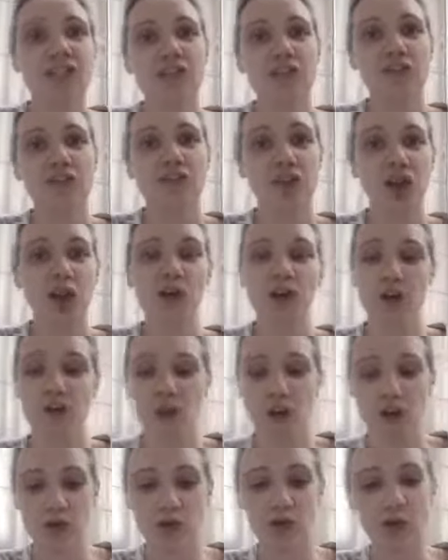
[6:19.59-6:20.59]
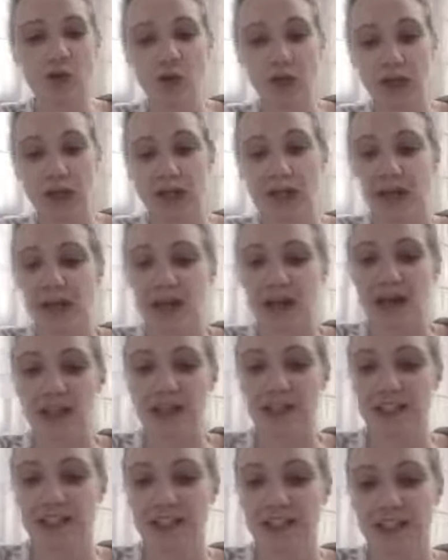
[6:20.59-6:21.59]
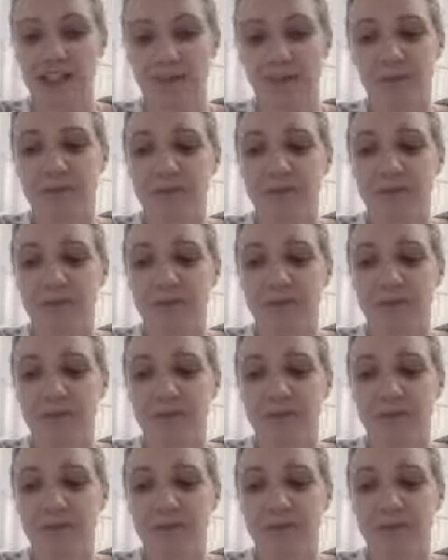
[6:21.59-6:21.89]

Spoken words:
to note about trauma is that